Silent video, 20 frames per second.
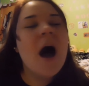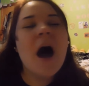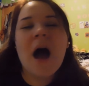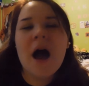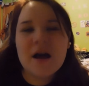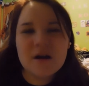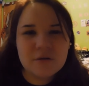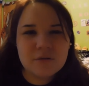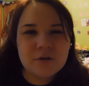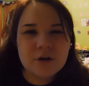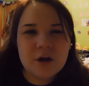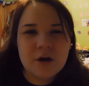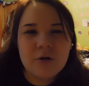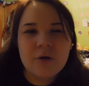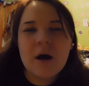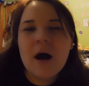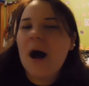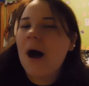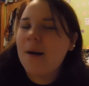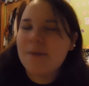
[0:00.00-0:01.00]
I don't
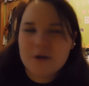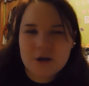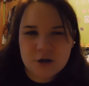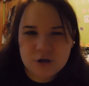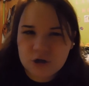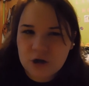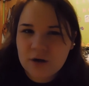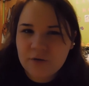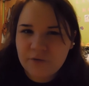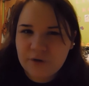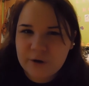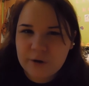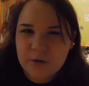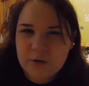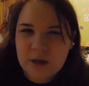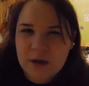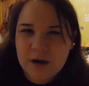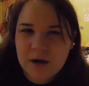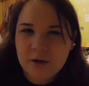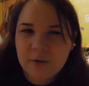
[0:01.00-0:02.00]
know. I'm gonna try to figure
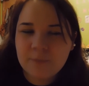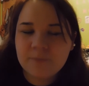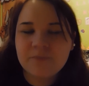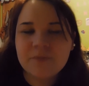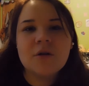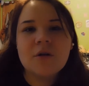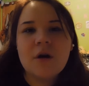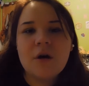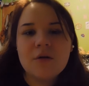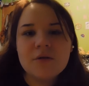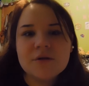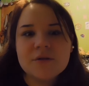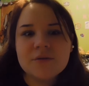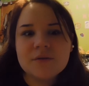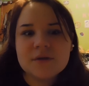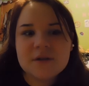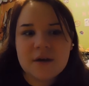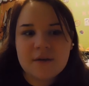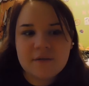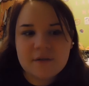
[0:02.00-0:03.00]
that out. Kohl's
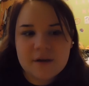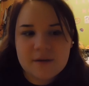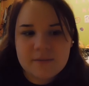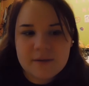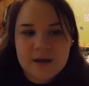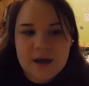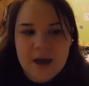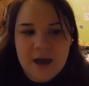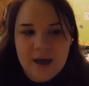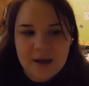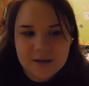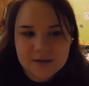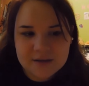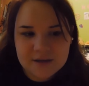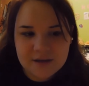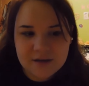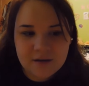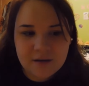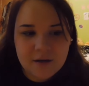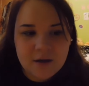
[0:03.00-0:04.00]
will definitely be
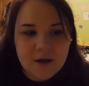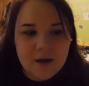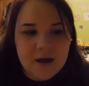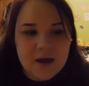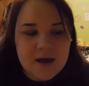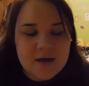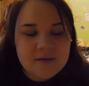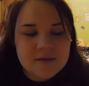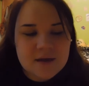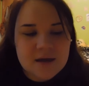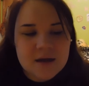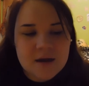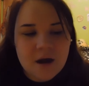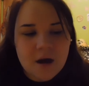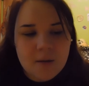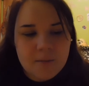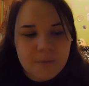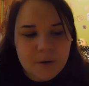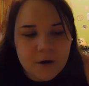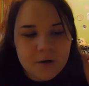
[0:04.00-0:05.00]
hectic. And then
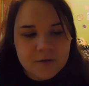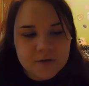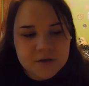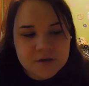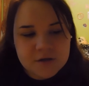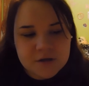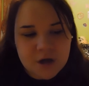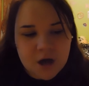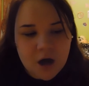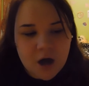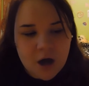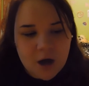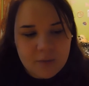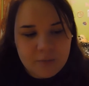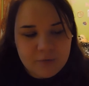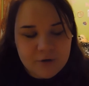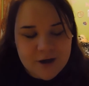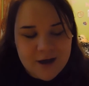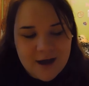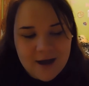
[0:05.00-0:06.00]
up on the
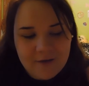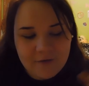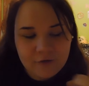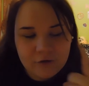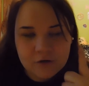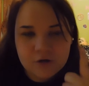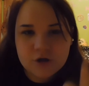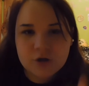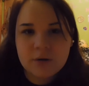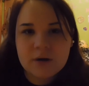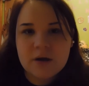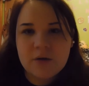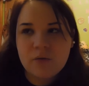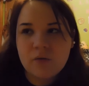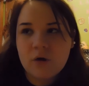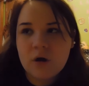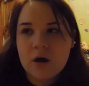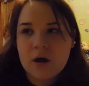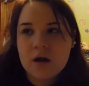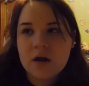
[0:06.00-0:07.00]
top we have Rue
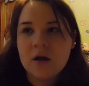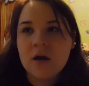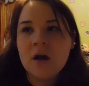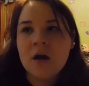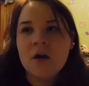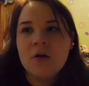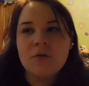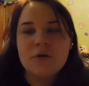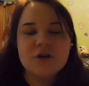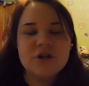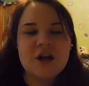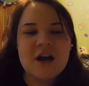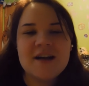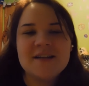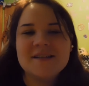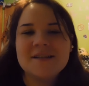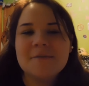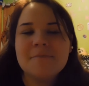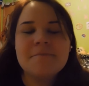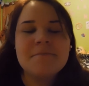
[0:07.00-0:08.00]
21, which
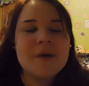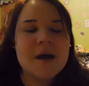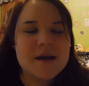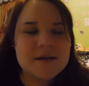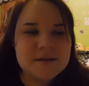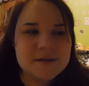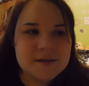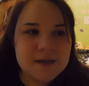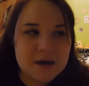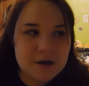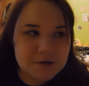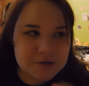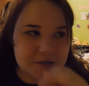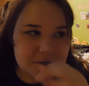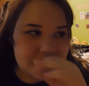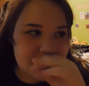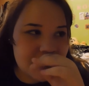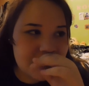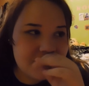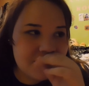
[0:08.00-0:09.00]
has the best sales
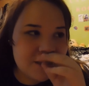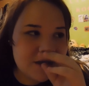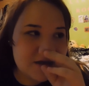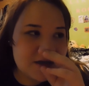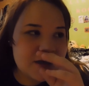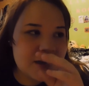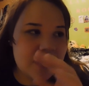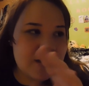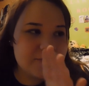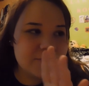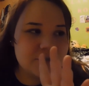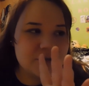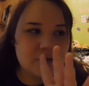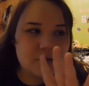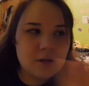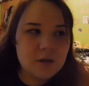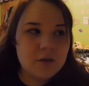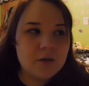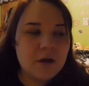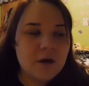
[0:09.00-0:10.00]
in my opinion. I
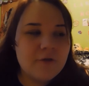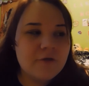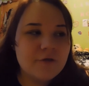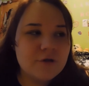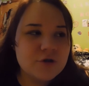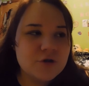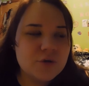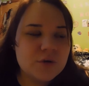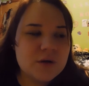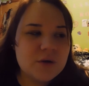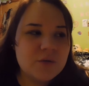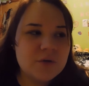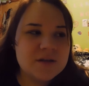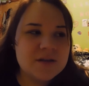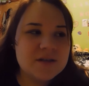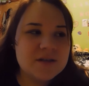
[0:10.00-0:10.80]
absolutely love Rue 21